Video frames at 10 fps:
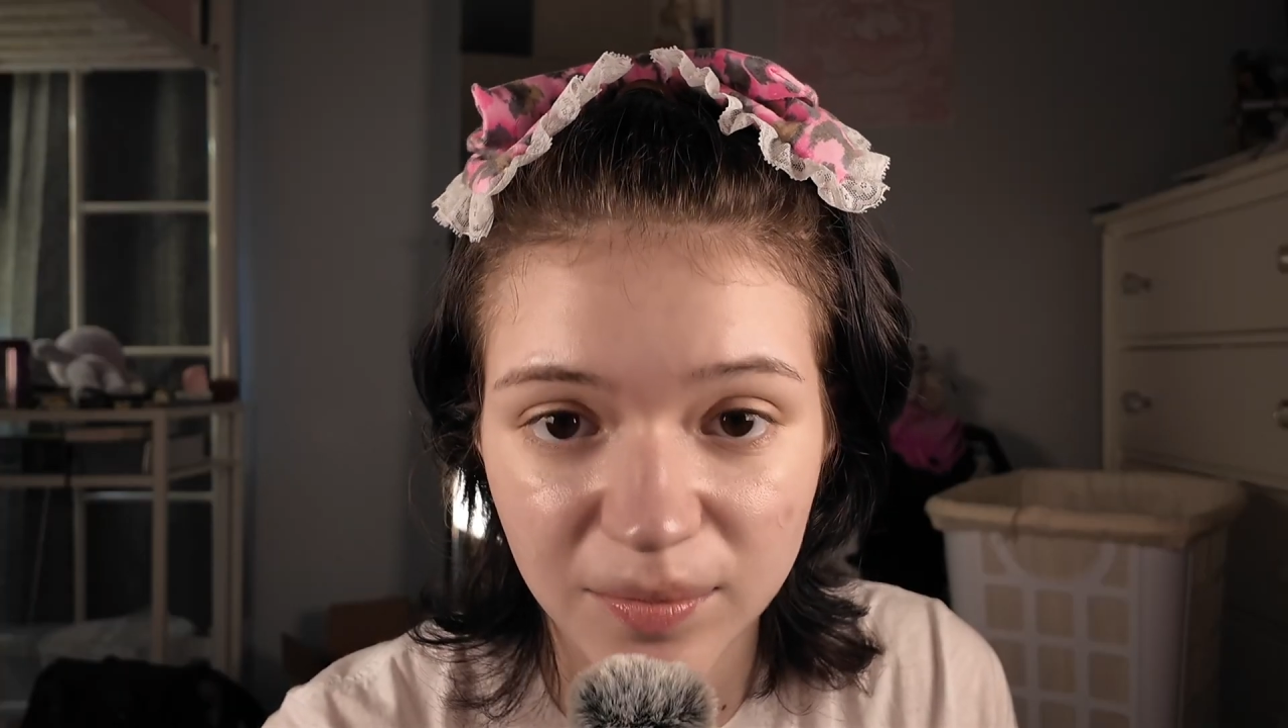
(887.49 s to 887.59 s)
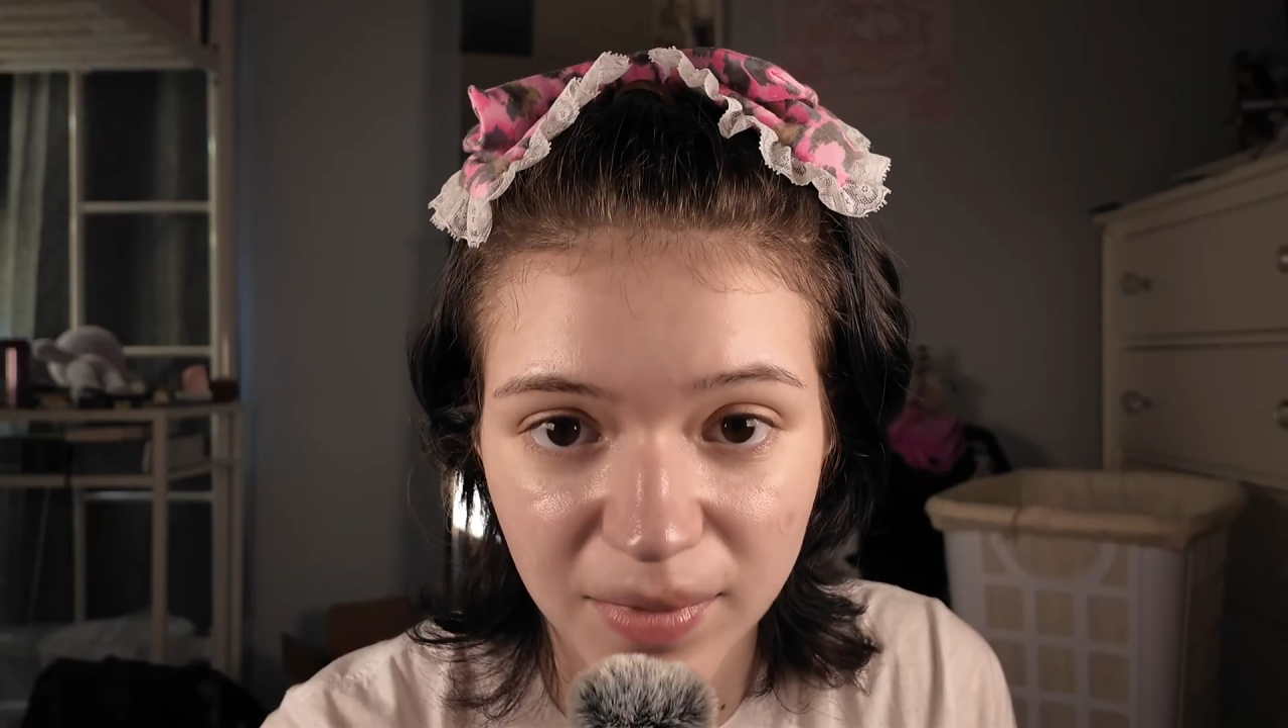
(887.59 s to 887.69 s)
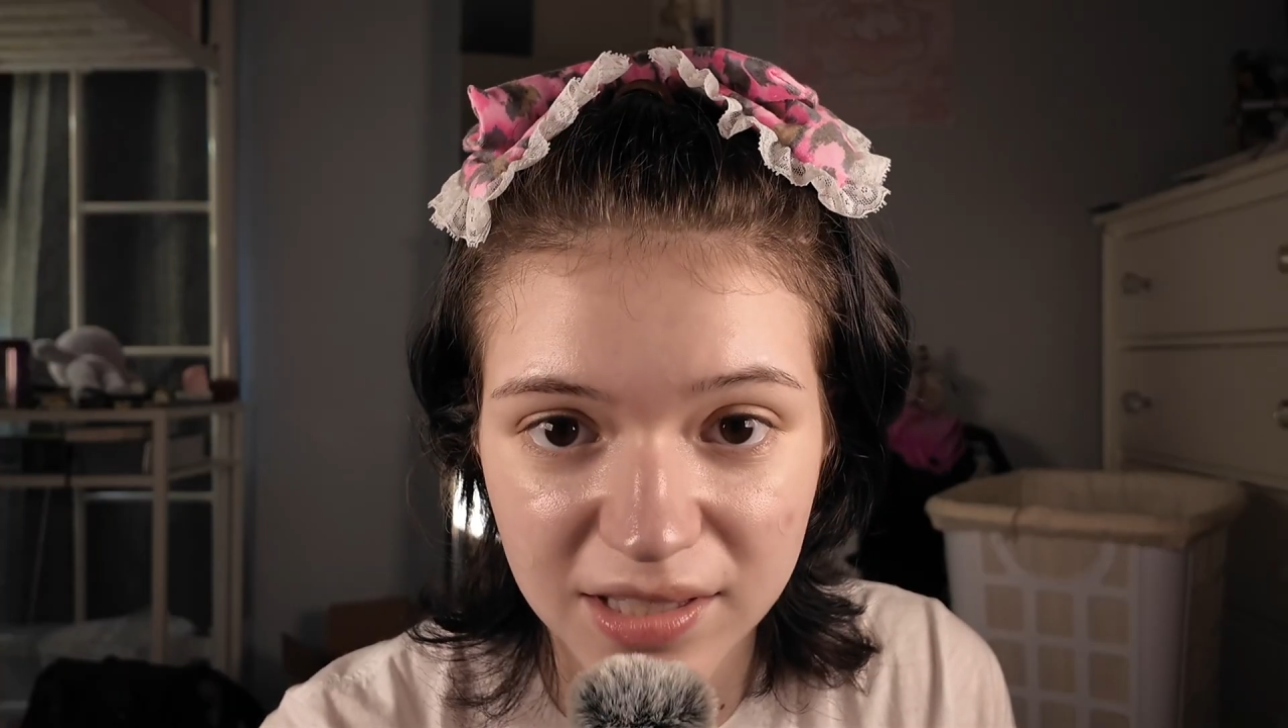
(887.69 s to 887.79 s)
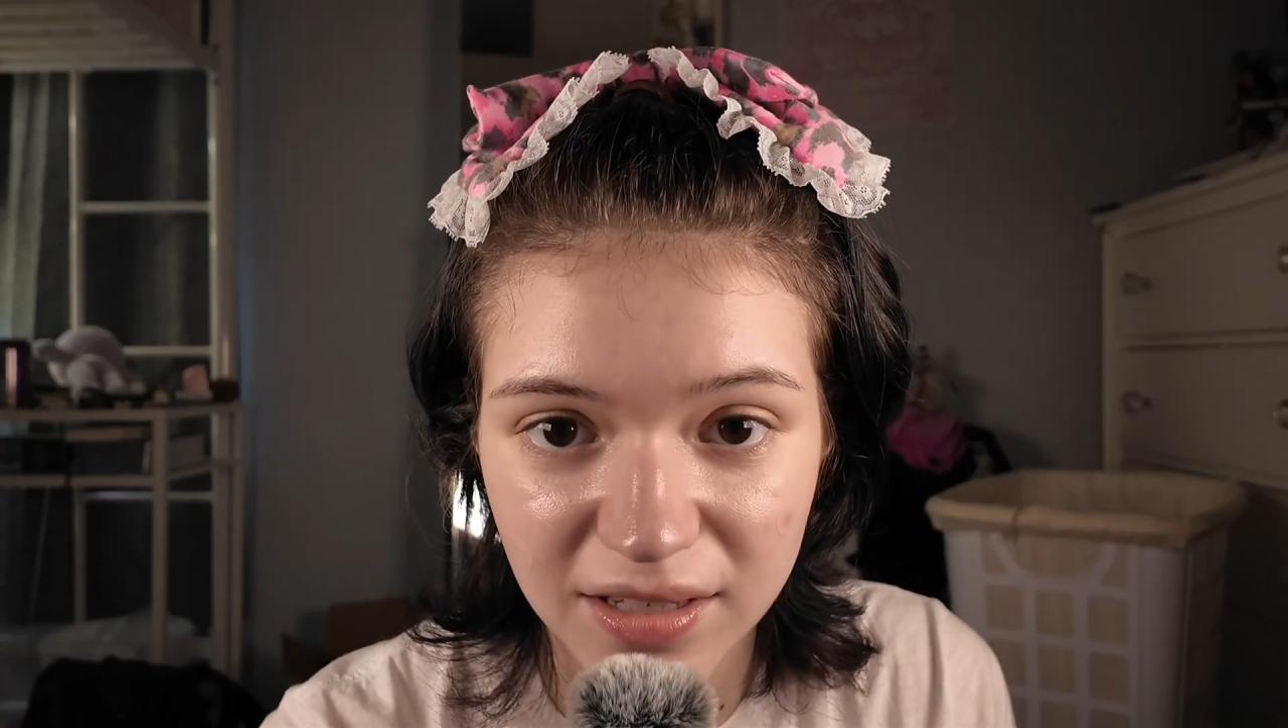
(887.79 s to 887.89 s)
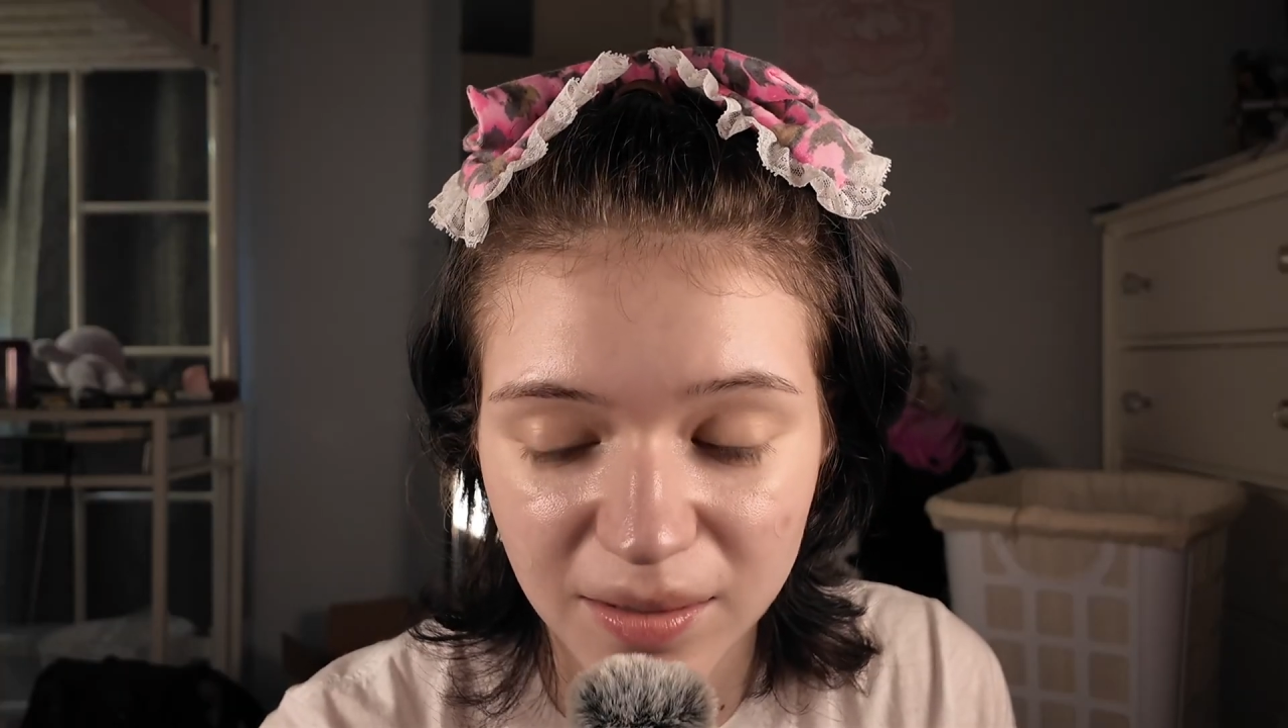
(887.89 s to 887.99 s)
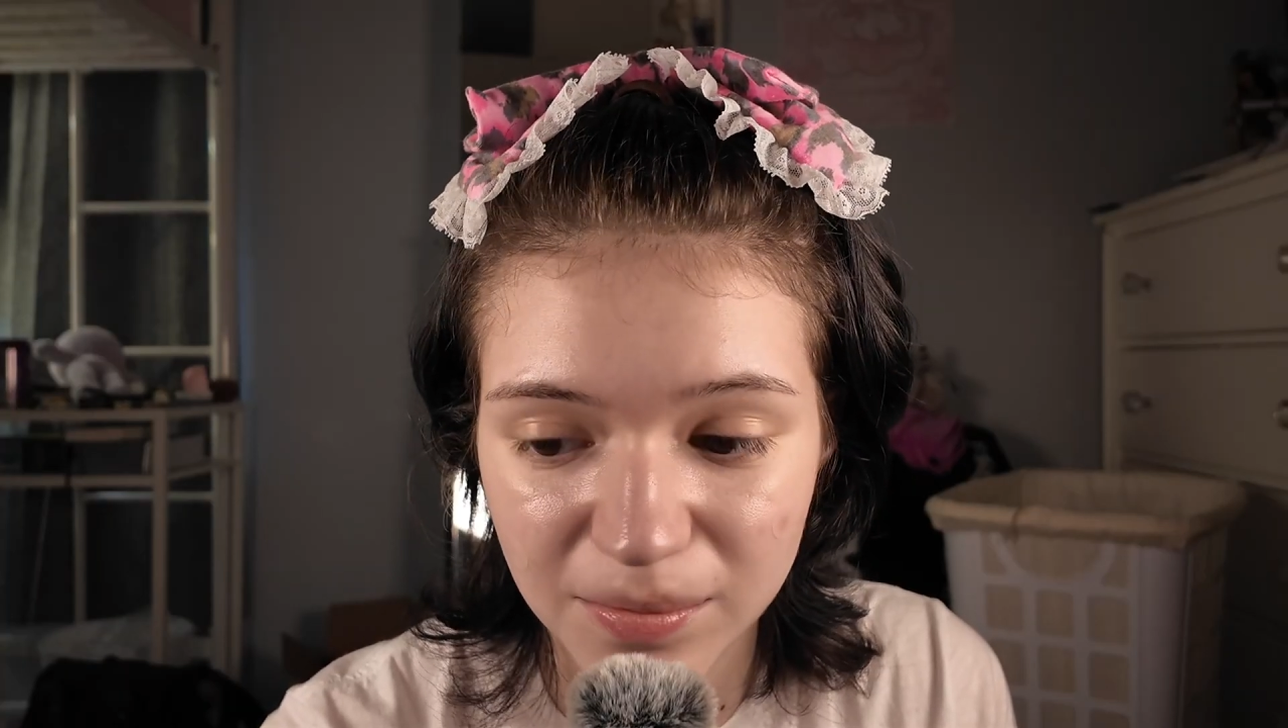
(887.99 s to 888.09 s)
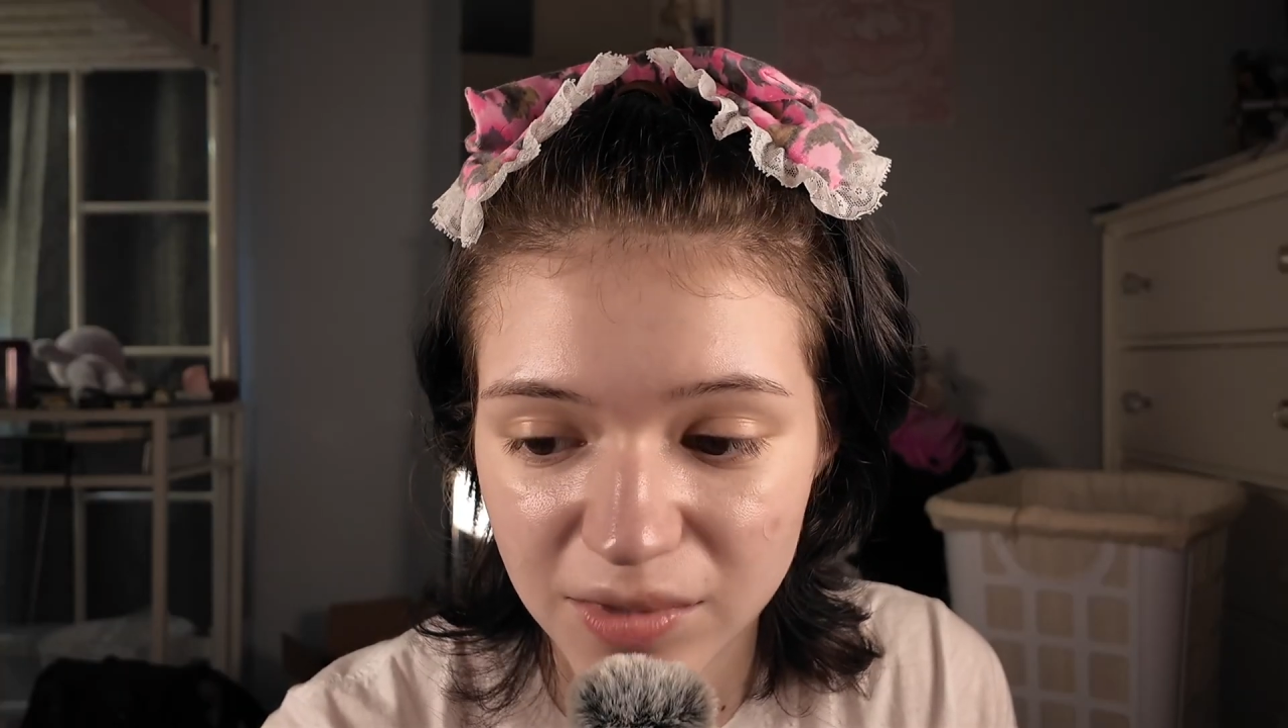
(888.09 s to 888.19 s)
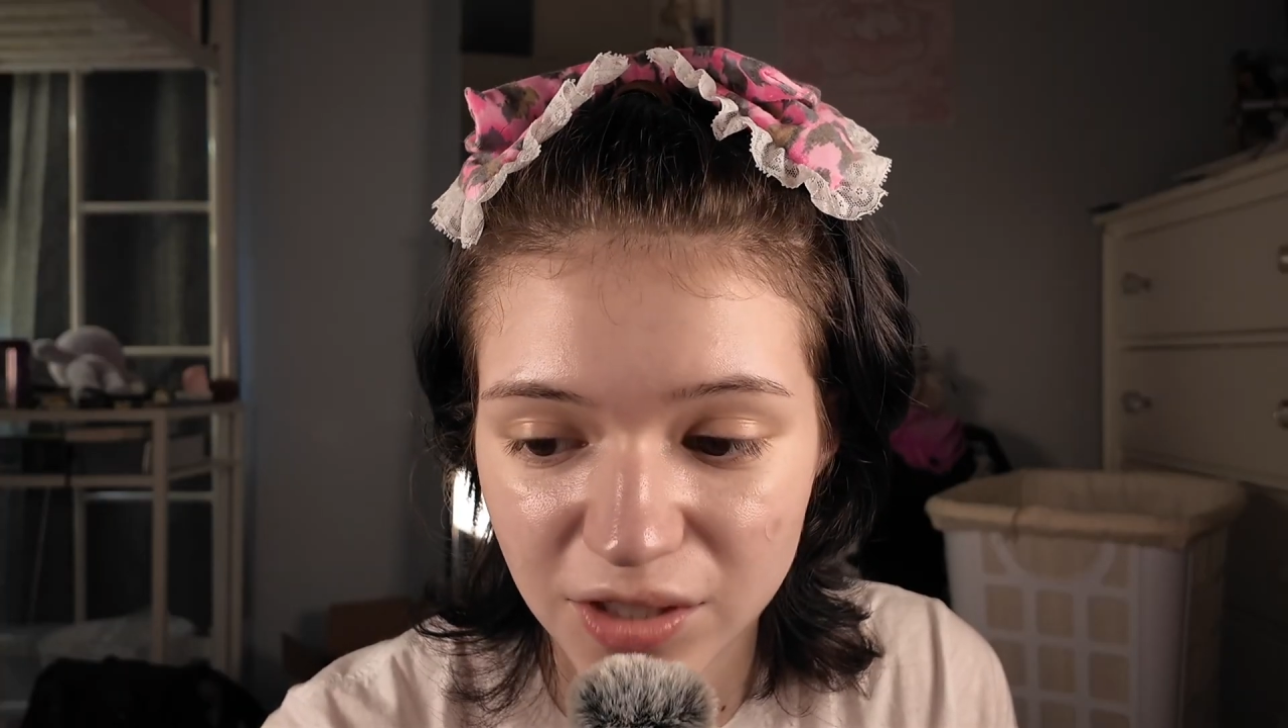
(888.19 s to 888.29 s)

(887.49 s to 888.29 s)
must come